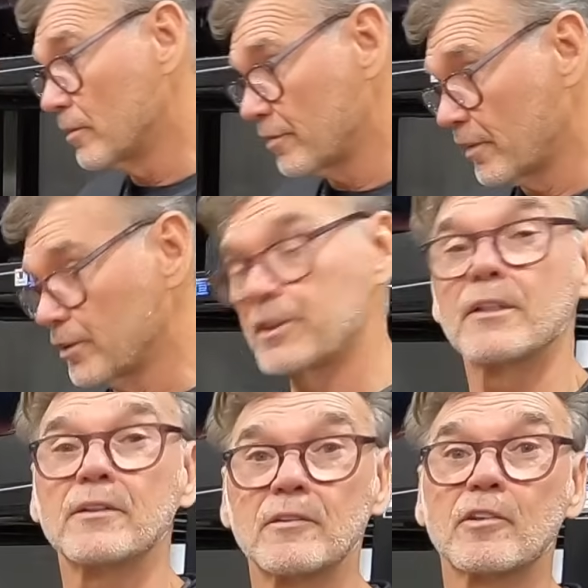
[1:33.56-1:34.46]
the first
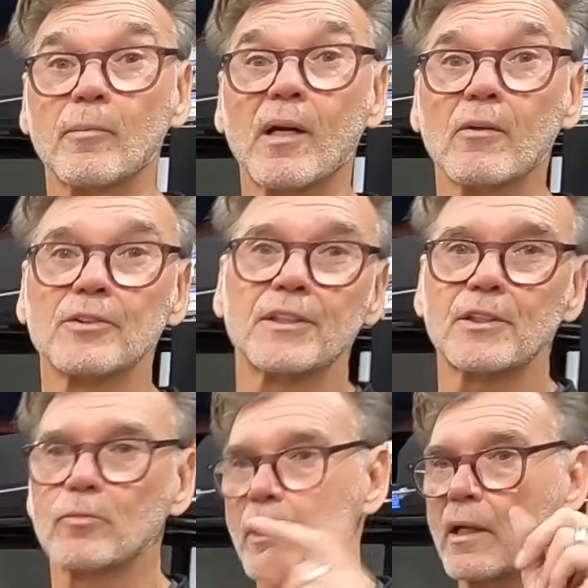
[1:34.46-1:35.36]
series of Camaros. This
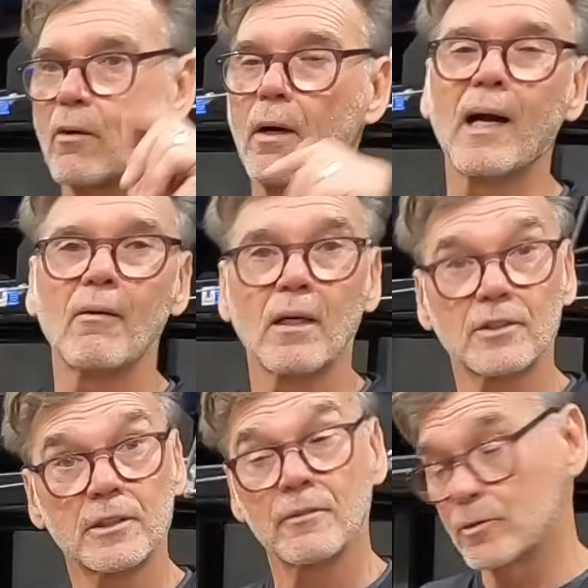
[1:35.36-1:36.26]
is what I call IROC
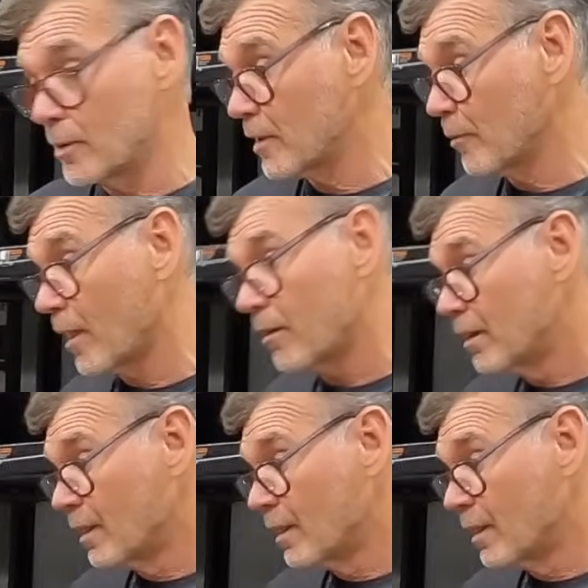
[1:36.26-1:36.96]
Series 1 Camaro.